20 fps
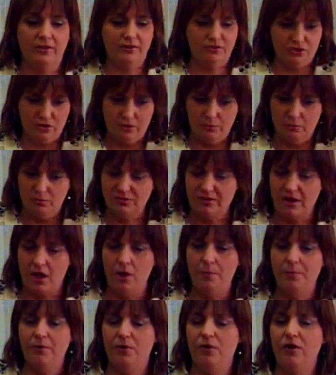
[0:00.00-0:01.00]
if she wants to
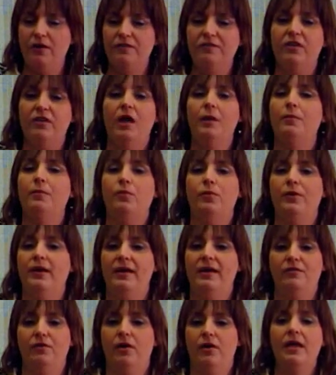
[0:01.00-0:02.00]
open her envelope or
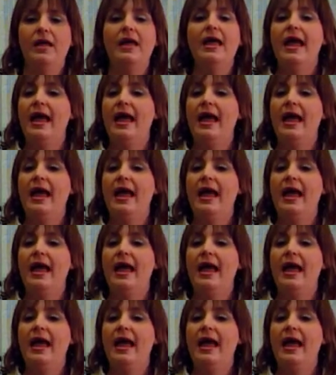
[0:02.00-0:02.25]
whatever,